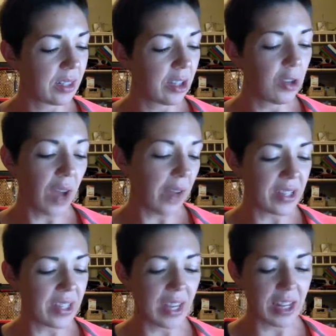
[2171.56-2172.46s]
You haven't
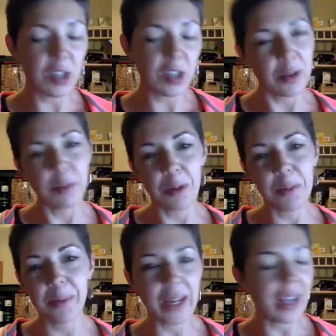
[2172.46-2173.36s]
seen it, so it
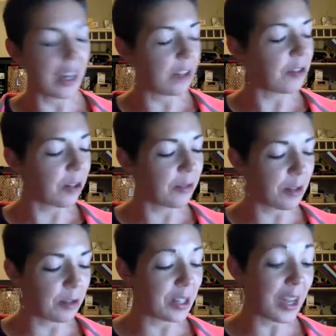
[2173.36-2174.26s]
would be kind of hard for
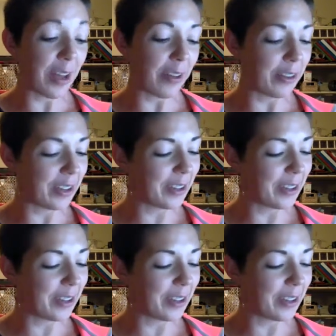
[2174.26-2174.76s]
you to tell.